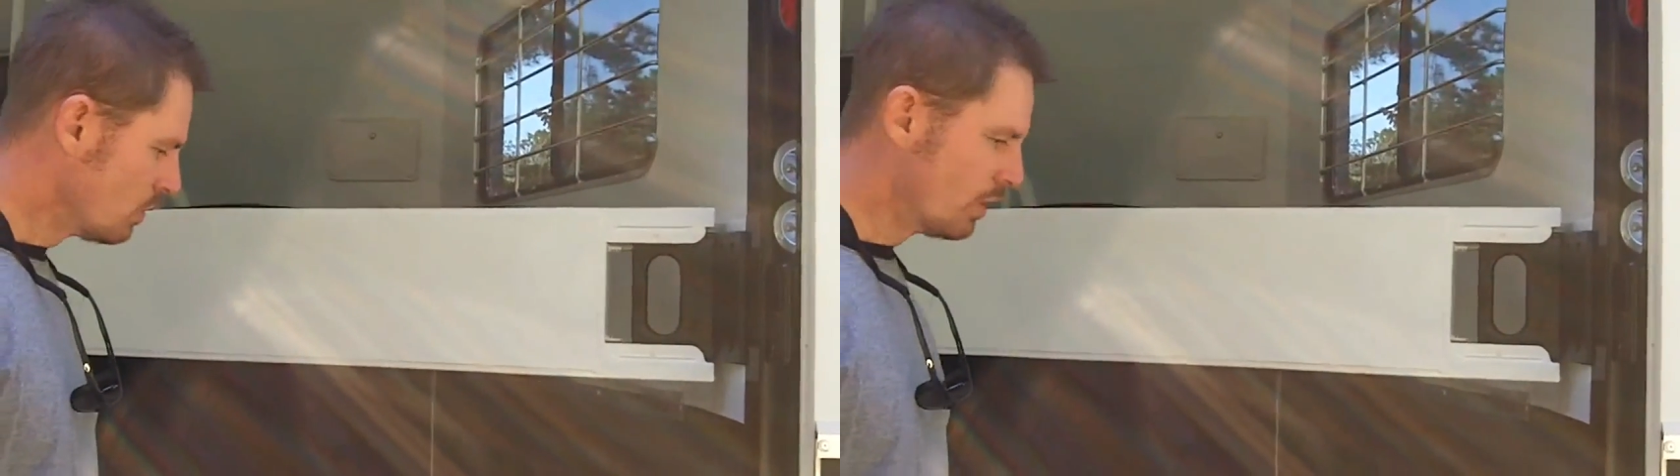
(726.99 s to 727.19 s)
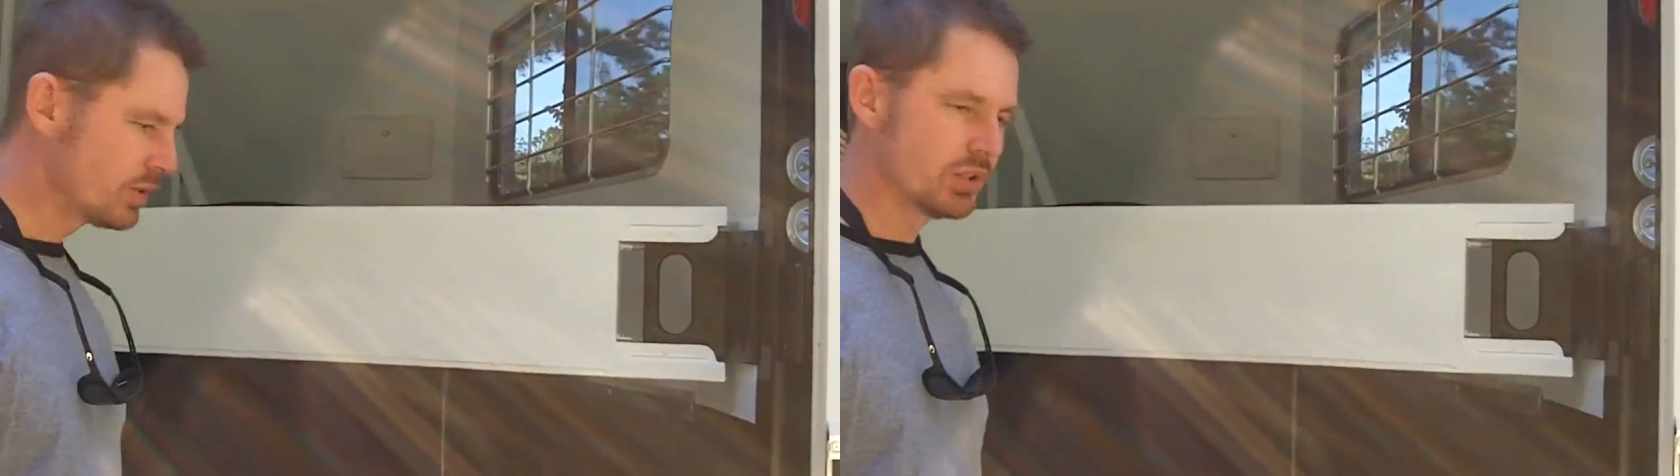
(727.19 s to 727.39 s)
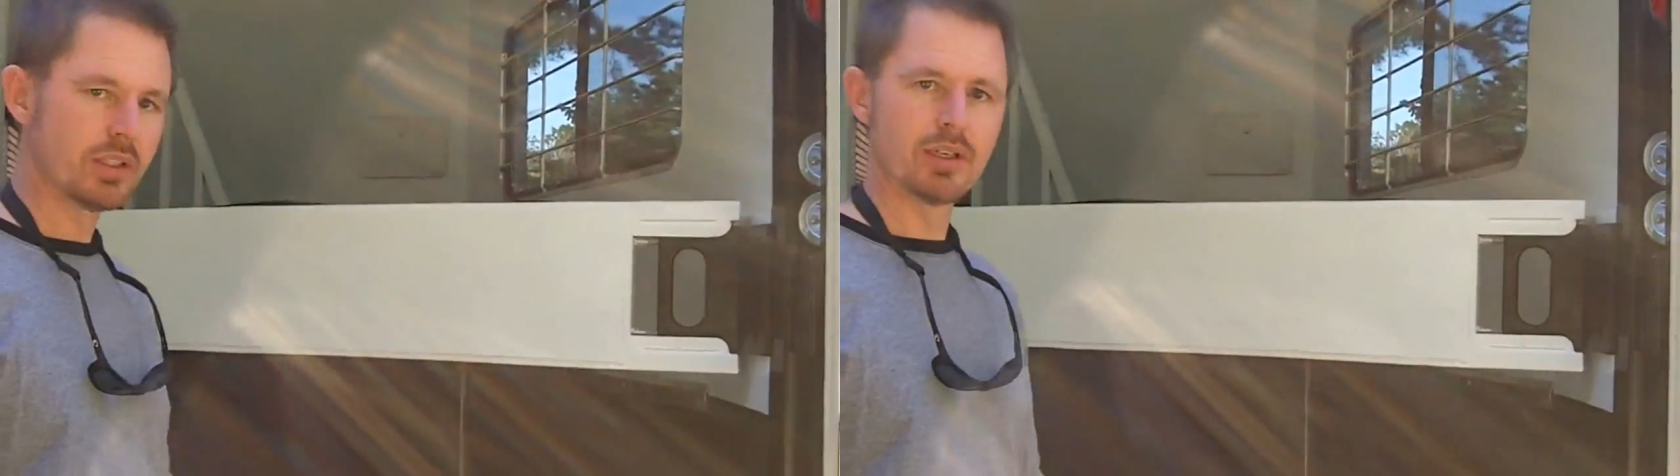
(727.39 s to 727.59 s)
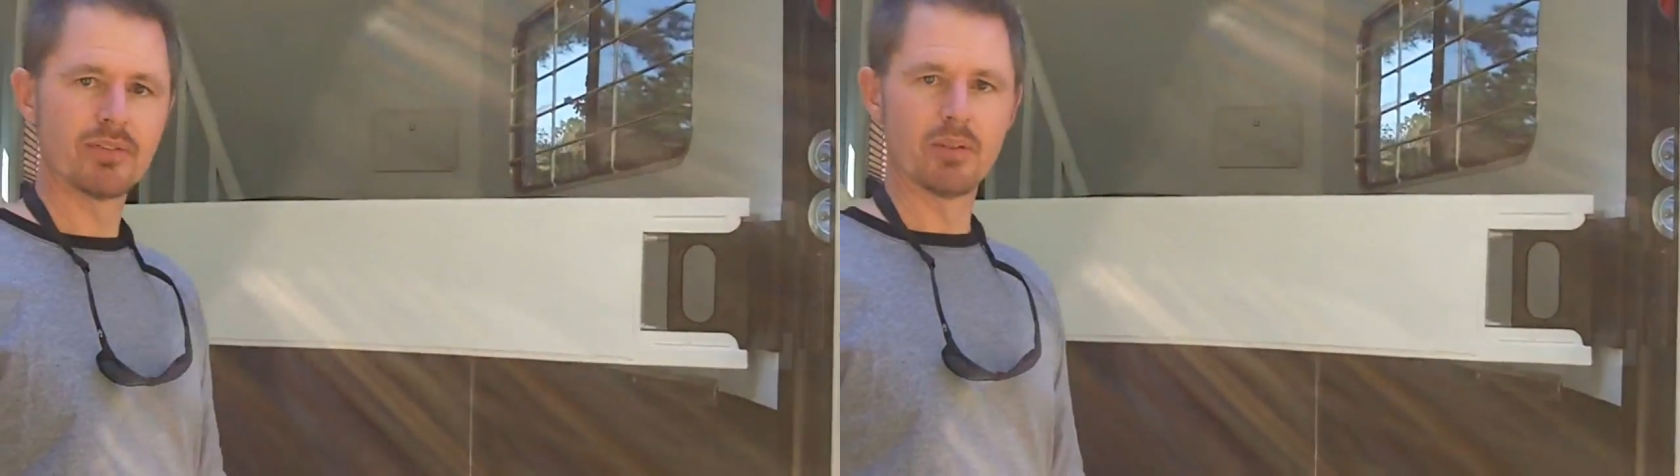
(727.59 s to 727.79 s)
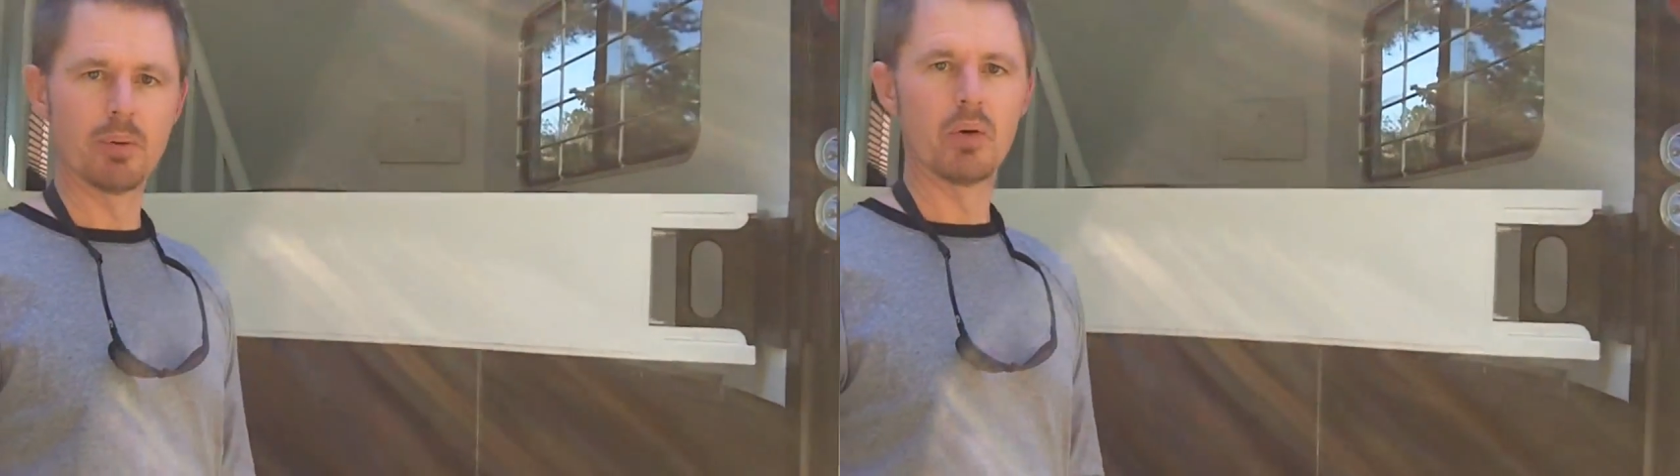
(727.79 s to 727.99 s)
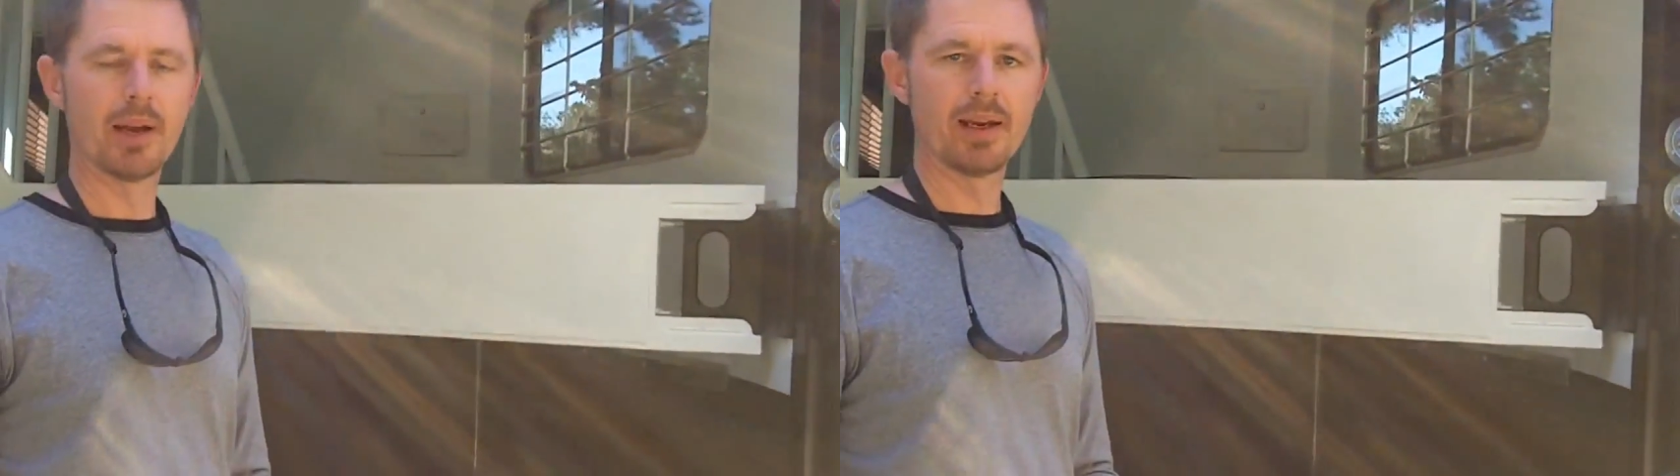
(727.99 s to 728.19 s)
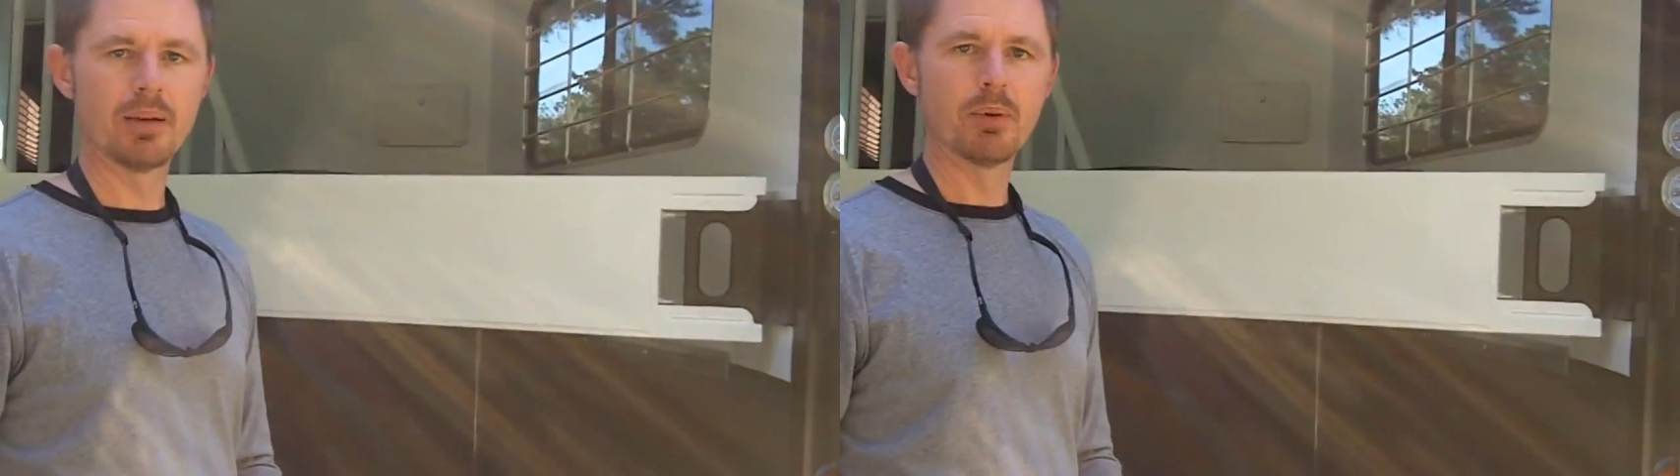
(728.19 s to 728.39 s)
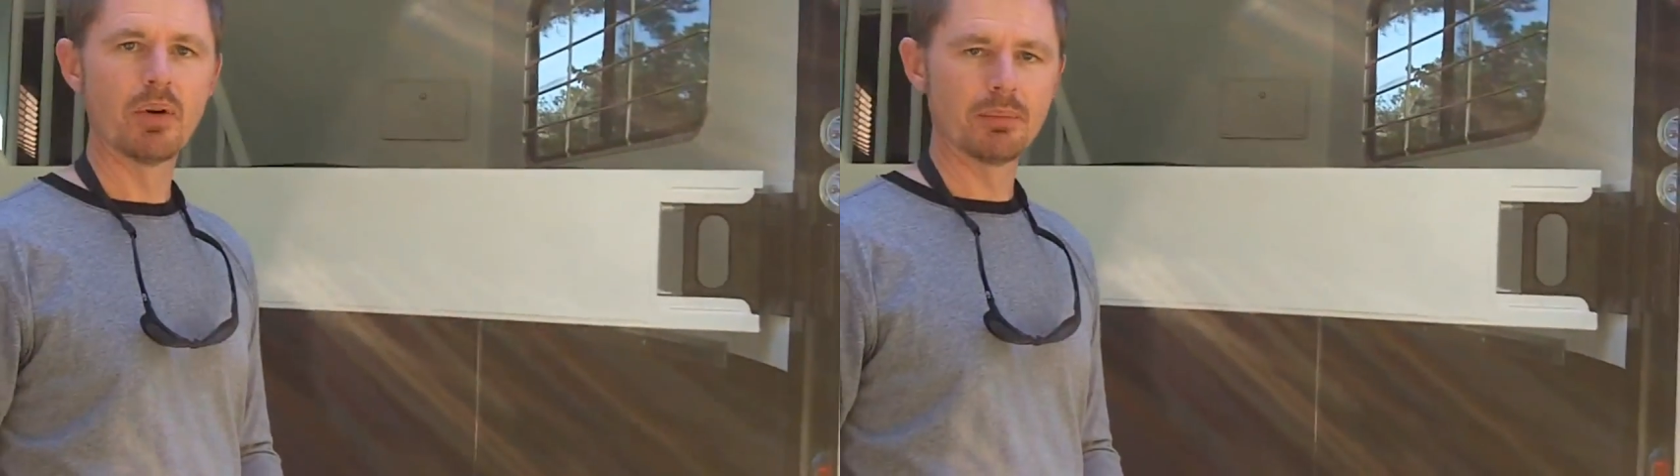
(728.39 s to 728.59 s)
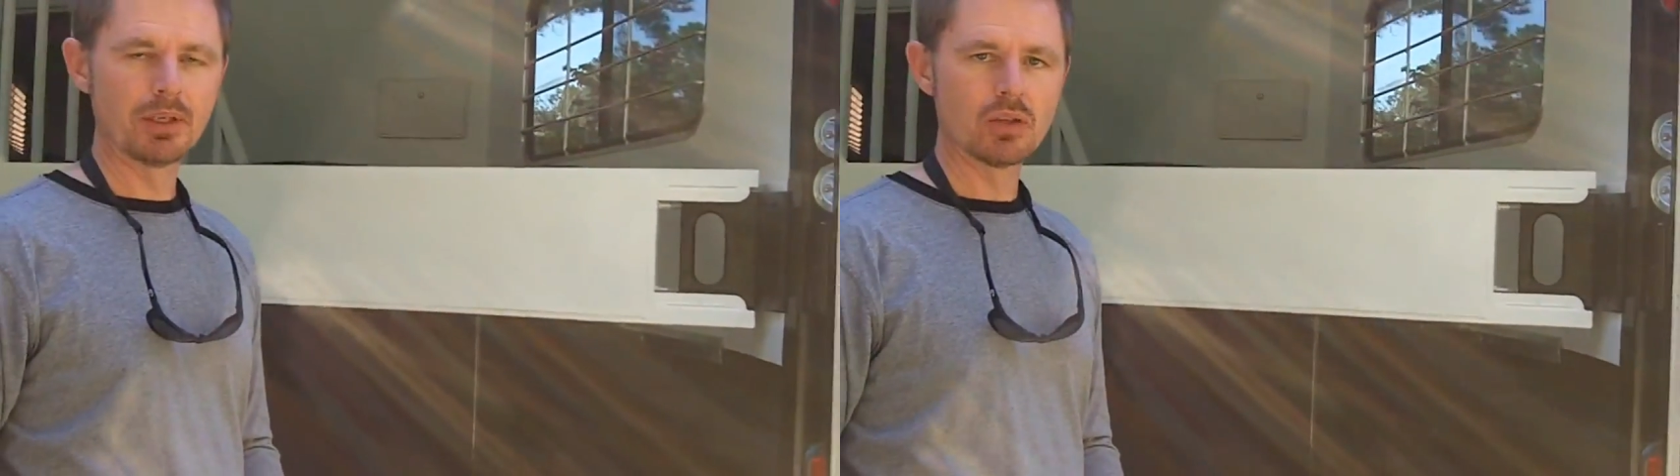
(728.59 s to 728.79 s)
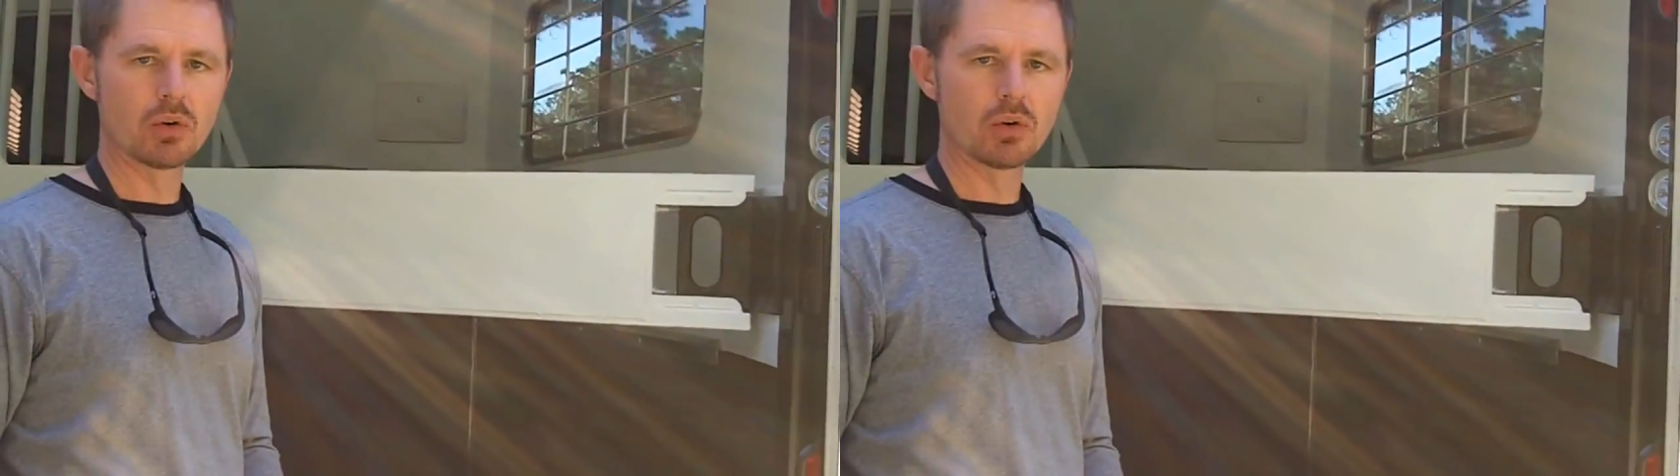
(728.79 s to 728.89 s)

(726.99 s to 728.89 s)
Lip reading: once you get from point A to point B,